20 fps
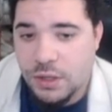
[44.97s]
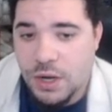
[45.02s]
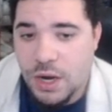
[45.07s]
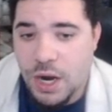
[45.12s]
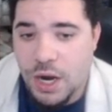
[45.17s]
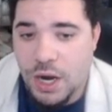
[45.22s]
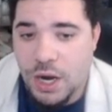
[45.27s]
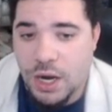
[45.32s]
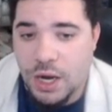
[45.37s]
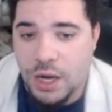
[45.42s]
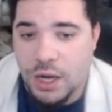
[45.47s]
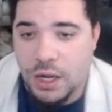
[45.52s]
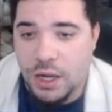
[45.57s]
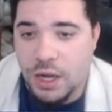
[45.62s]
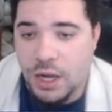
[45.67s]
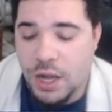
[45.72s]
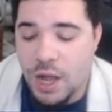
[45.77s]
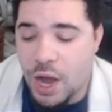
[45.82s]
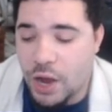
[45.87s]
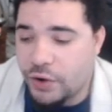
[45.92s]
uh,
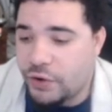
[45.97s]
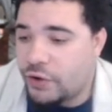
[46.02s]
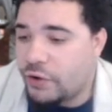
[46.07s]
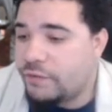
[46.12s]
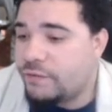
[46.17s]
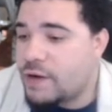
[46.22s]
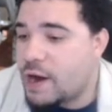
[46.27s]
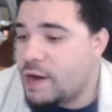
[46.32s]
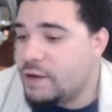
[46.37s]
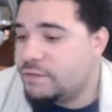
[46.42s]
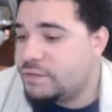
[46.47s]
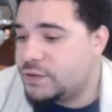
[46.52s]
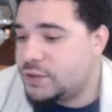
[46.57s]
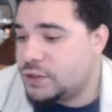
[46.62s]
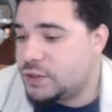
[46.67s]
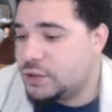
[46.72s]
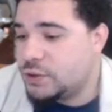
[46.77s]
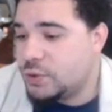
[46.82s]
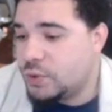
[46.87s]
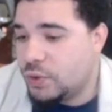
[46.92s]
under five
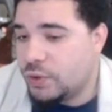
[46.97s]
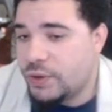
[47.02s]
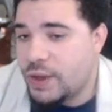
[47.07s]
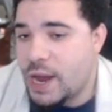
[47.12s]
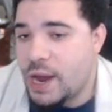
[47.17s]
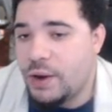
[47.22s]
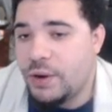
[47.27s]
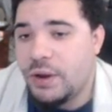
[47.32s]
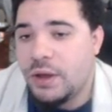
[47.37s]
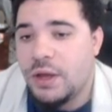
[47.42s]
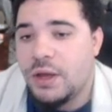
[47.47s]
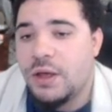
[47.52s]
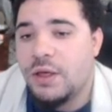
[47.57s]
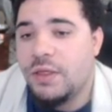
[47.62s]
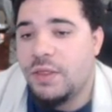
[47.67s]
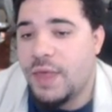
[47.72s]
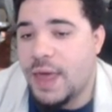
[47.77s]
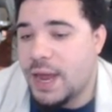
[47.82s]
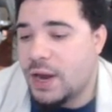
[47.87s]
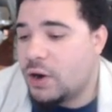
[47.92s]
turn cooldown,
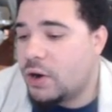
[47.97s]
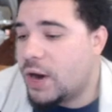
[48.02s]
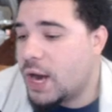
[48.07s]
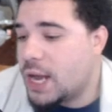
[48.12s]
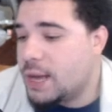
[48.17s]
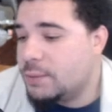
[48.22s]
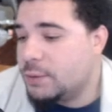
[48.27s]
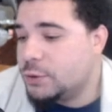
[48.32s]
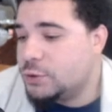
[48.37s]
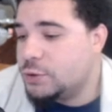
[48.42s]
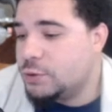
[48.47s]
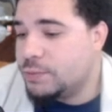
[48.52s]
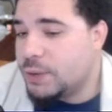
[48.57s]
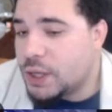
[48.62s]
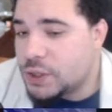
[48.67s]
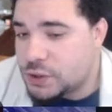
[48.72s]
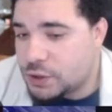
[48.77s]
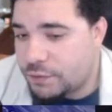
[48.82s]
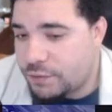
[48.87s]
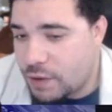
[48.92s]
they are able to
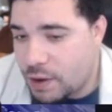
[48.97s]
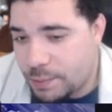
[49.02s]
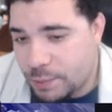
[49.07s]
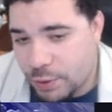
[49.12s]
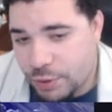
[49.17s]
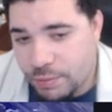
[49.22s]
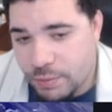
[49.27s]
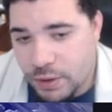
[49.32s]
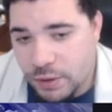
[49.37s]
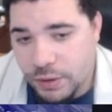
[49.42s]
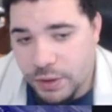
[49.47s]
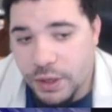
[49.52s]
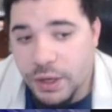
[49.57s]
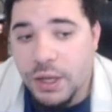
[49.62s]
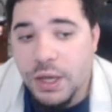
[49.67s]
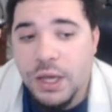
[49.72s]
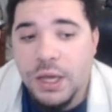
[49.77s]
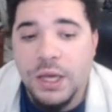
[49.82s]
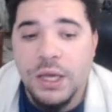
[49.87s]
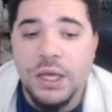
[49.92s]
Buster Farm with Merlin.
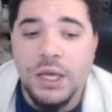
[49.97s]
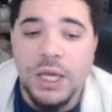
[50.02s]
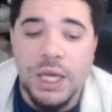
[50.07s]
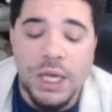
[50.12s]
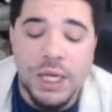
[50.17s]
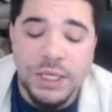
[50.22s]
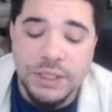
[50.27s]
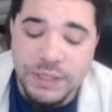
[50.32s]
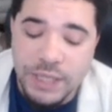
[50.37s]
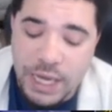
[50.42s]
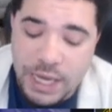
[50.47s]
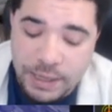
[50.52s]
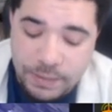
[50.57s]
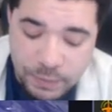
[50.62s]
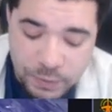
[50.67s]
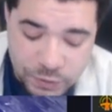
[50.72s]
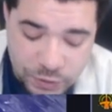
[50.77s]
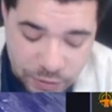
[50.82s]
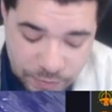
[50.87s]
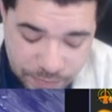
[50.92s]
He is
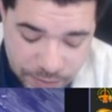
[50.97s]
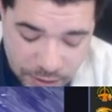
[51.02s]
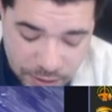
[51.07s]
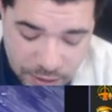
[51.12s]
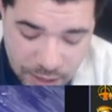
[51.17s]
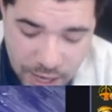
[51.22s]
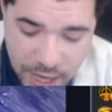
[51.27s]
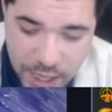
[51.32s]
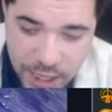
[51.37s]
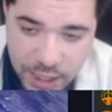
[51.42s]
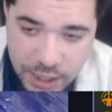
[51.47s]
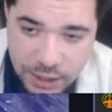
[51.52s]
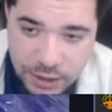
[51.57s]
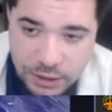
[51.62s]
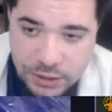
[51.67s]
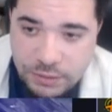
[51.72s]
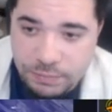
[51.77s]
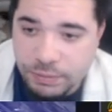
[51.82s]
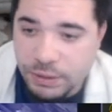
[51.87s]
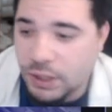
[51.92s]
able to be a
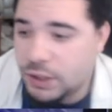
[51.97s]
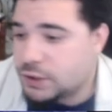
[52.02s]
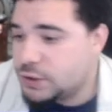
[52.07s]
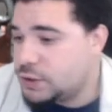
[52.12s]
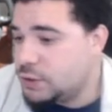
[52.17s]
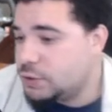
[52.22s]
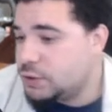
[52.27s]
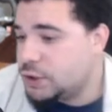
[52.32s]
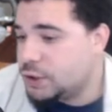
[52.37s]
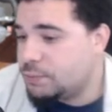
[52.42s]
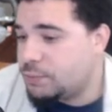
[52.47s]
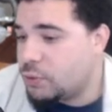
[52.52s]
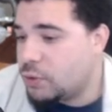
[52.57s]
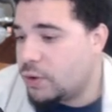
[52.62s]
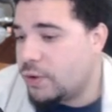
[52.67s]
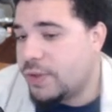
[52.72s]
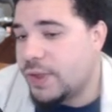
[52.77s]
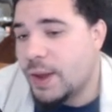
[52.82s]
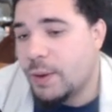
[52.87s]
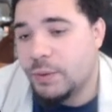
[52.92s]
plug suit
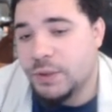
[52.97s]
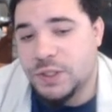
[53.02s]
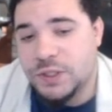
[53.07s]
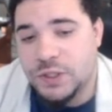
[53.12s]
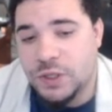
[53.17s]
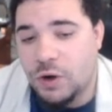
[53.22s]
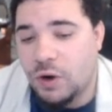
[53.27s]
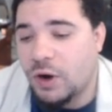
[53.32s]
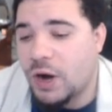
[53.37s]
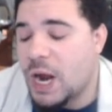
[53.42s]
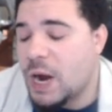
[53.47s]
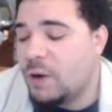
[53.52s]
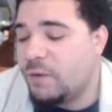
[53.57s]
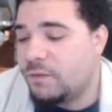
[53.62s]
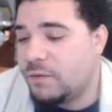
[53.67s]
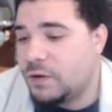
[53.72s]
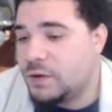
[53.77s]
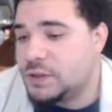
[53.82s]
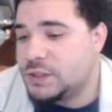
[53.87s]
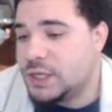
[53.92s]
support that would start out
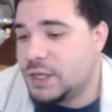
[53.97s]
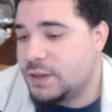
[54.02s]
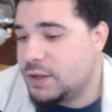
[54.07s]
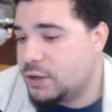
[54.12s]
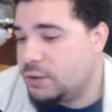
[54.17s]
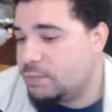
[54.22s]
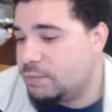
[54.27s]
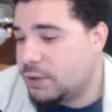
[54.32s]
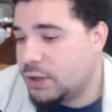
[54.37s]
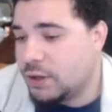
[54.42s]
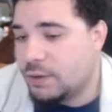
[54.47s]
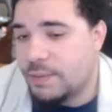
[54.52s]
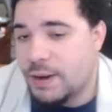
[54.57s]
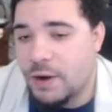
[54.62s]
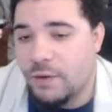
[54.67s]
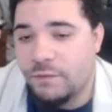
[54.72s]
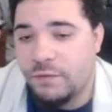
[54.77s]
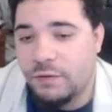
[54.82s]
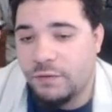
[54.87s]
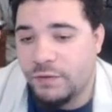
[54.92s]
first, and then you plug him
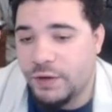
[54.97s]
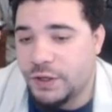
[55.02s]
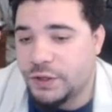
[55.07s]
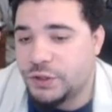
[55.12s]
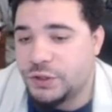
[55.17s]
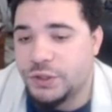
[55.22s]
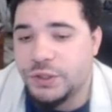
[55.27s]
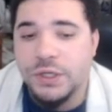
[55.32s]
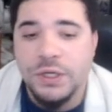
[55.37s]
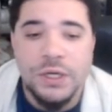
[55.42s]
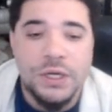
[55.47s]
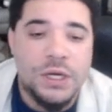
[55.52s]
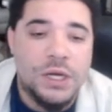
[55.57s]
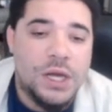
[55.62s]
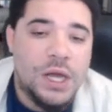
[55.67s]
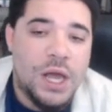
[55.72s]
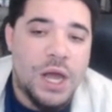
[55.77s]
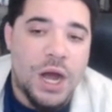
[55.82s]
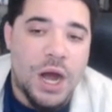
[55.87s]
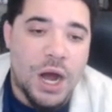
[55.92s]
out for Vitch.
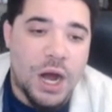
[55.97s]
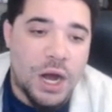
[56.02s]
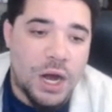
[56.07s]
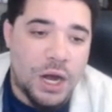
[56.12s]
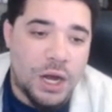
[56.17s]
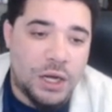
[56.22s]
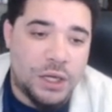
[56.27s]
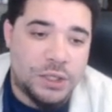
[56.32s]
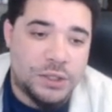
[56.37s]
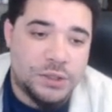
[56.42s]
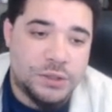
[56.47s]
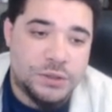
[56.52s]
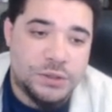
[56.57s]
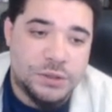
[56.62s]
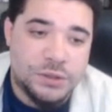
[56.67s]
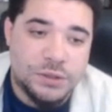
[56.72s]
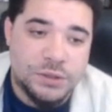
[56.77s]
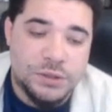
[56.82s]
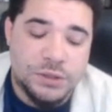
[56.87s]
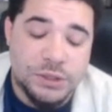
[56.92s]
Uh,
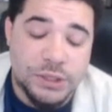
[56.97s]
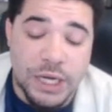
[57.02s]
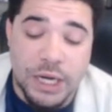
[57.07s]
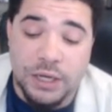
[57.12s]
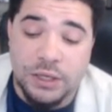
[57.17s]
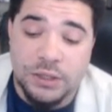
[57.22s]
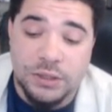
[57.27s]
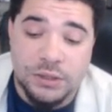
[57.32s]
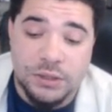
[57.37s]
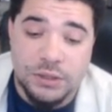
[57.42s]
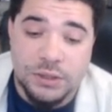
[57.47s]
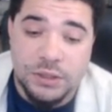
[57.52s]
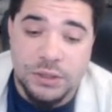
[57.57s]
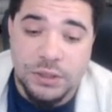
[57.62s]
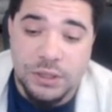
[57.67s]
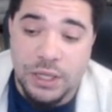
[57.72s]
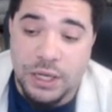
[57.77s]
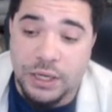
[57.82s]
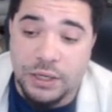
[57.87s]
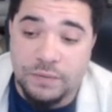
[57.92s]
yeah,
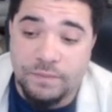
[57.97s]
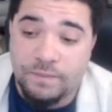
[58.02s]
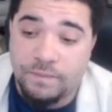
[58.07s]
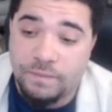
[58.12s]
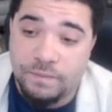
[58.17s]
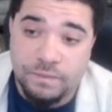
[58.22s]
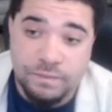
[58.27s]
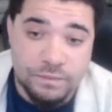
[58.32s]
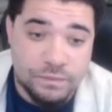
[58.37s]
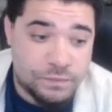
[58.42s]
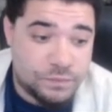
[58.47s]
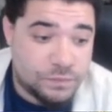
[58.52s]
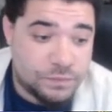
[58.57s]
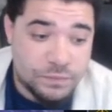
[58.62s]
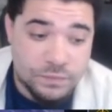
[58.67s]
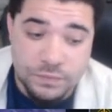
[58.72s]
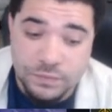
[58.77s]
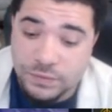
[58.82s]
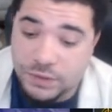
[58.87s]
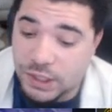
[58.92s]
like
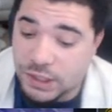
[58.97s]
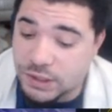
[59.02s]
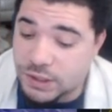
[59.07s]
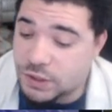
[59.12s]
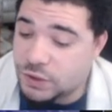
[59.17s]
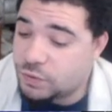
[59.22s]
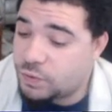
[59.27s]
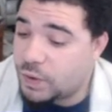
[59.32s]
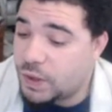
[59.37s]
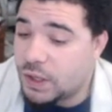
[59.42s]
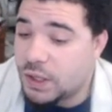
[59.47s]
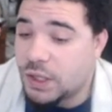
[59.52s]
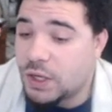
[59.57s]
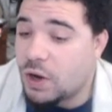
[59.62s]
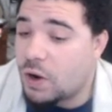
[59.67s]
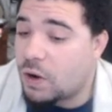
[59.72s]
this is really